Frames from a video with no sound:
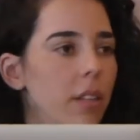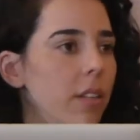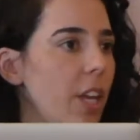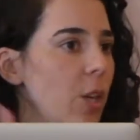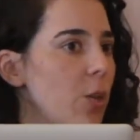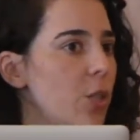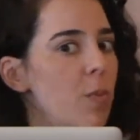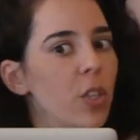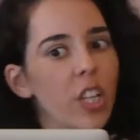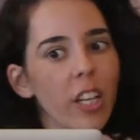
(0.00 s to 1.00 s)
They used
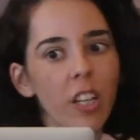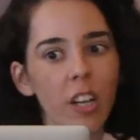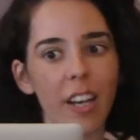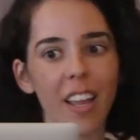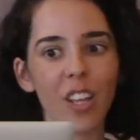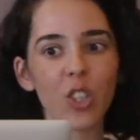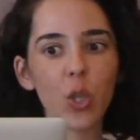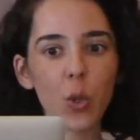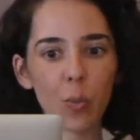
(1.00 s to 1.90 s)
machine learning, 2